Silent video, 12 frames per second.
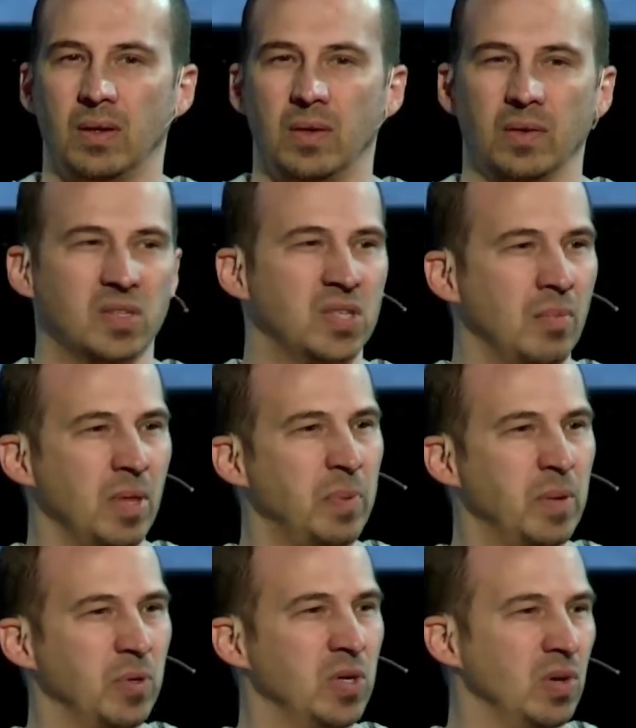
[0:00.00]
Because some of the
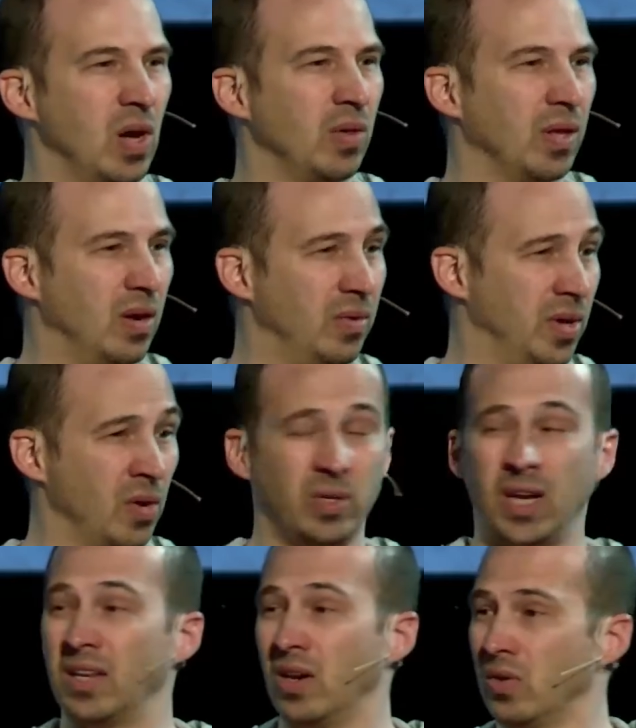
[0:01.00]
people you know that don't
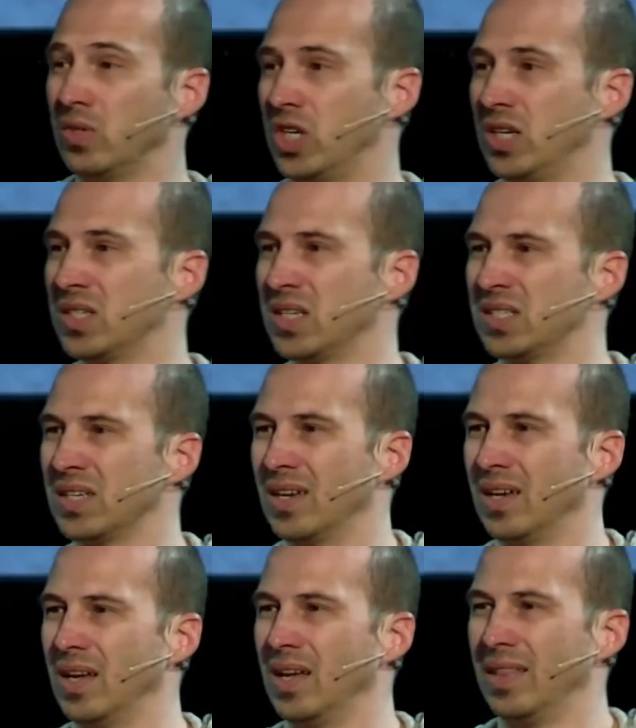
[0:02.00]
yet know Jesus,
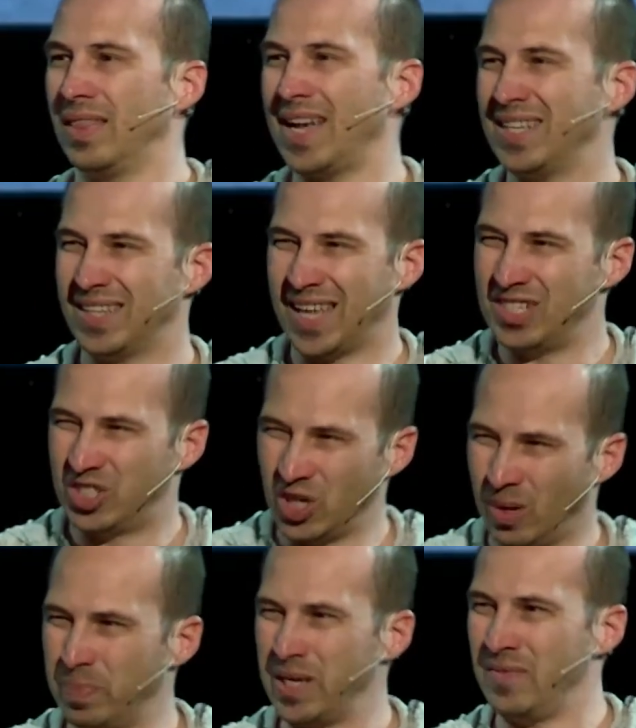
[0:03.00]
that
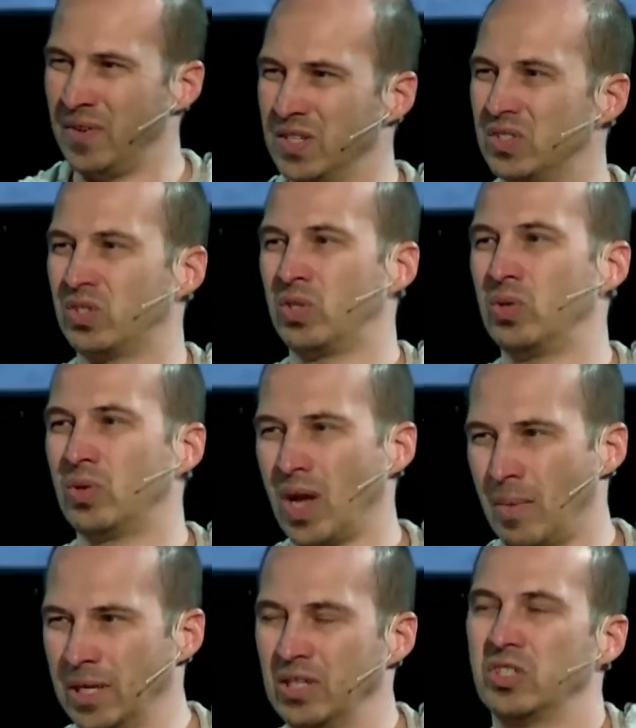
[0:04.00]
jump even to
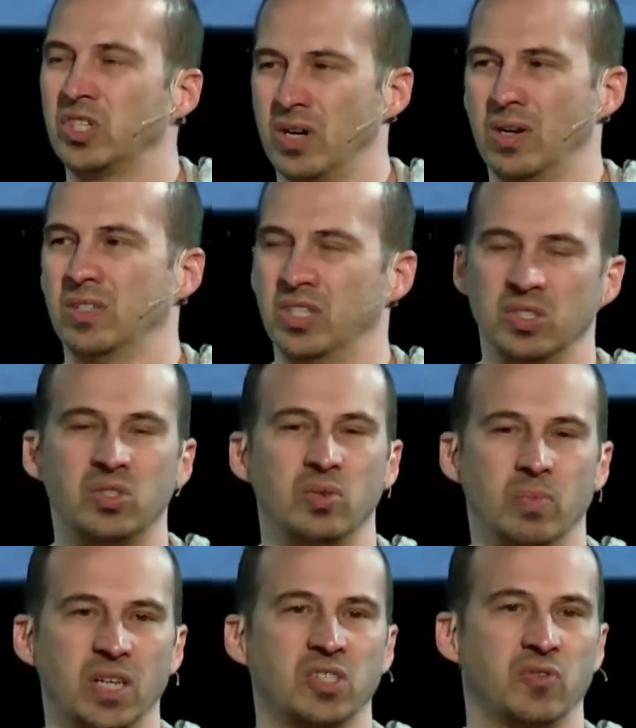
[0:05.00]
coming to church is too
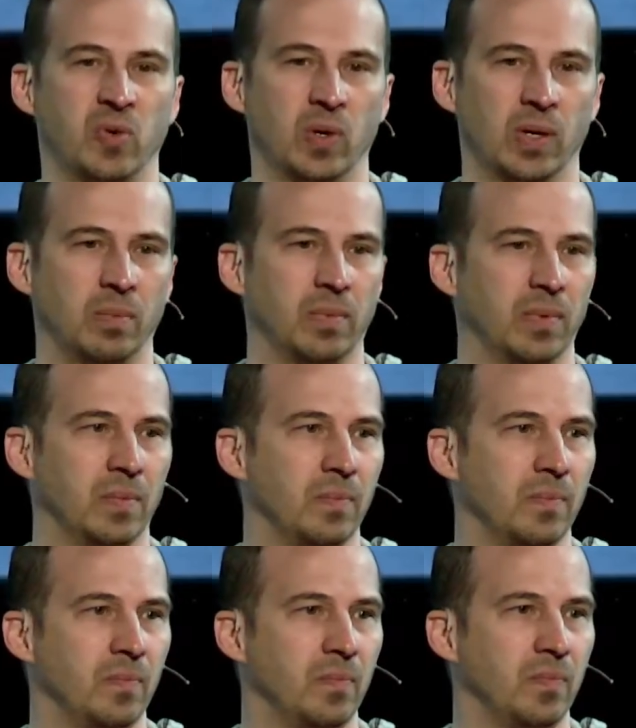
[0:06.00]
much for them.
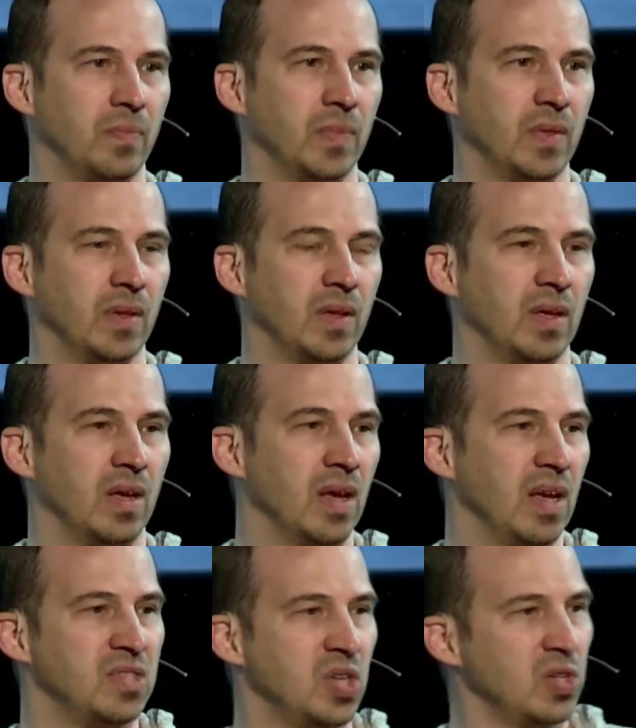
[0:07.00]

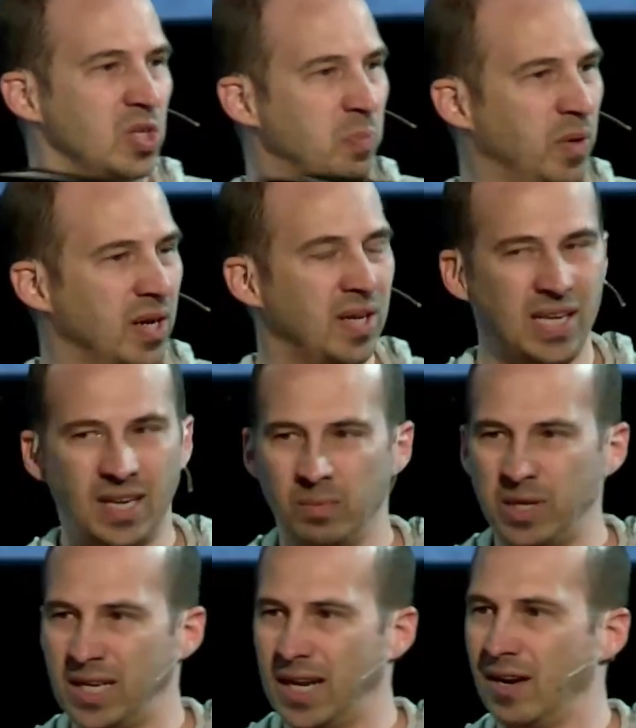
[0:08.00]
And so just put an
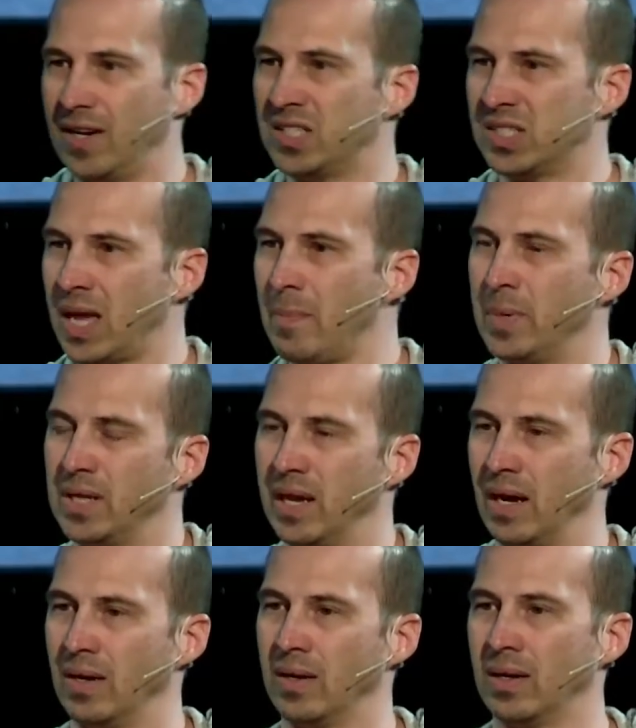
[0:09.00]
intermediary step in
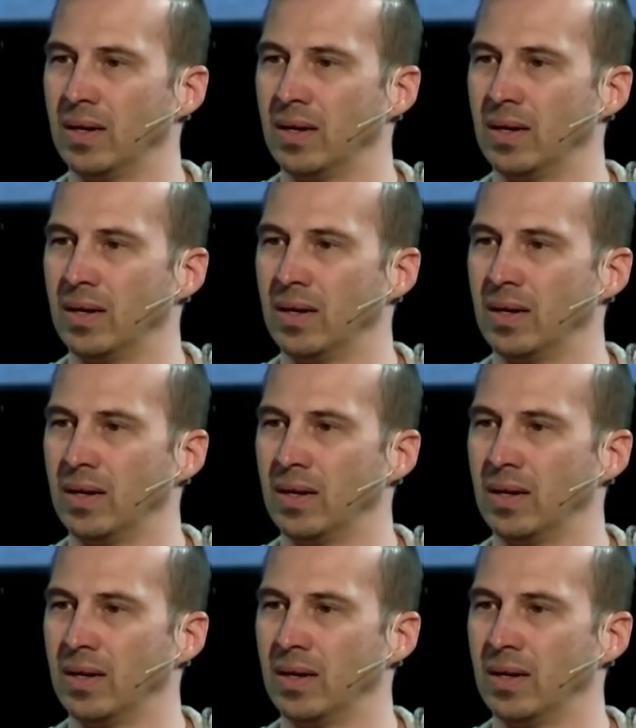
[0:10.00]
there.